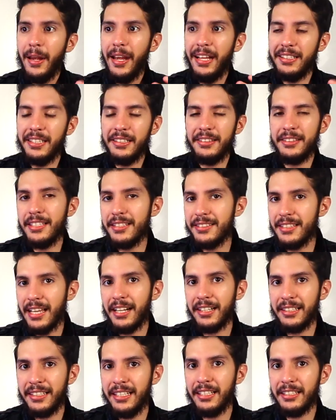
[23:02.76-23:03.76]
And they did
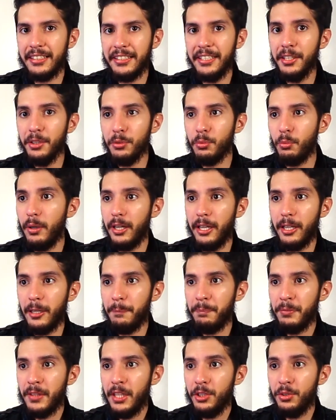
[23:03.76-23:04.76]
that again here
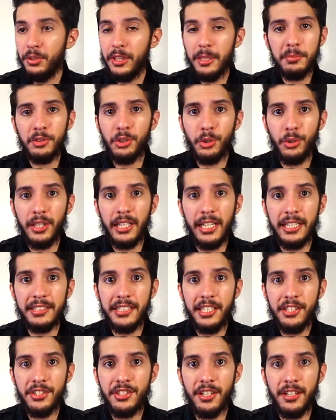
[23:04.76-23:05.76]
where you come to a
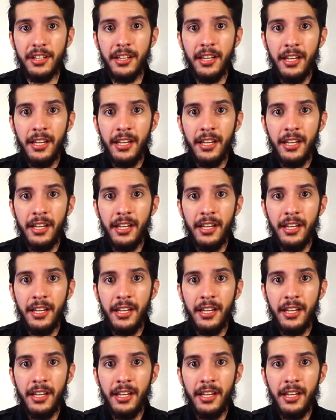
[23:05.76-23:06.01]
realization